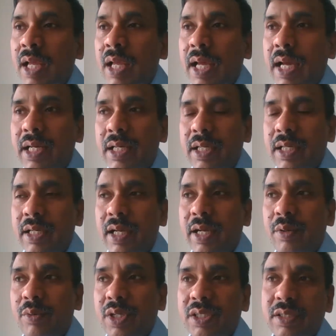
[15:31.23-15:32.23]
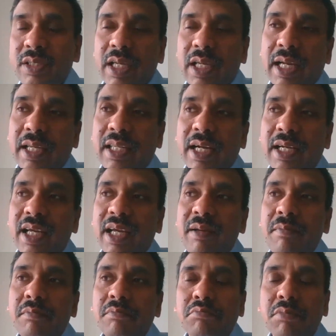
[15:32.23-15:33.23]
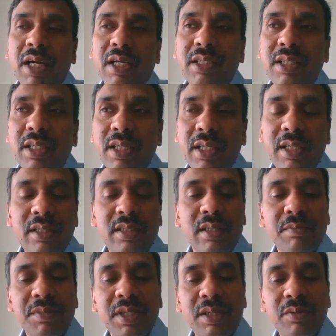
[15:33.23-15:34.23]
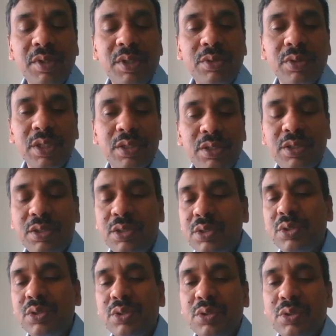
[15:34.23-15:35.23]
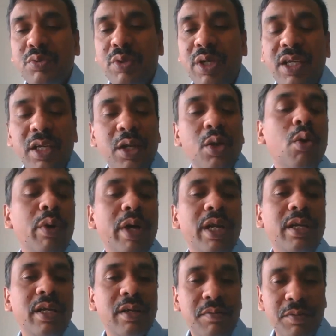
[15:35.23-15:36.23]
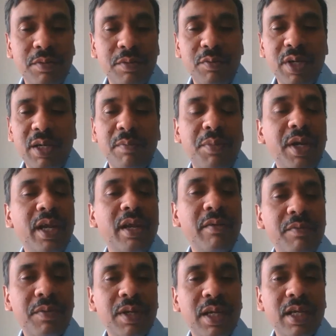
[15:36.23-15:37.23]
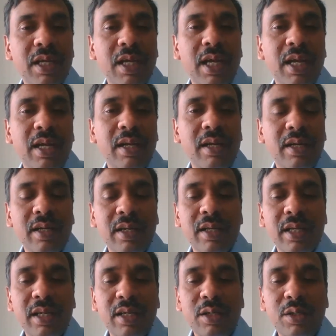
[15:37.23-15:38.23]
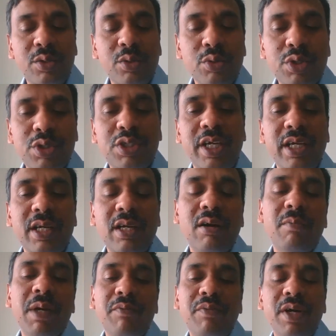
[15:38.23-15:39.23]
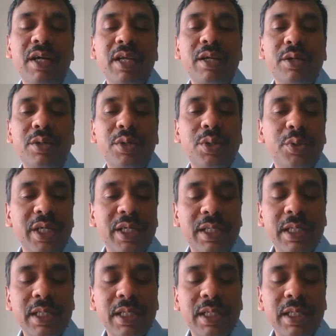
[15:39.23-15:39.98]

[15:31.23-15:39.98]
And it was at that time considered something which was very innovative, very brave, and it used state government funding to do it.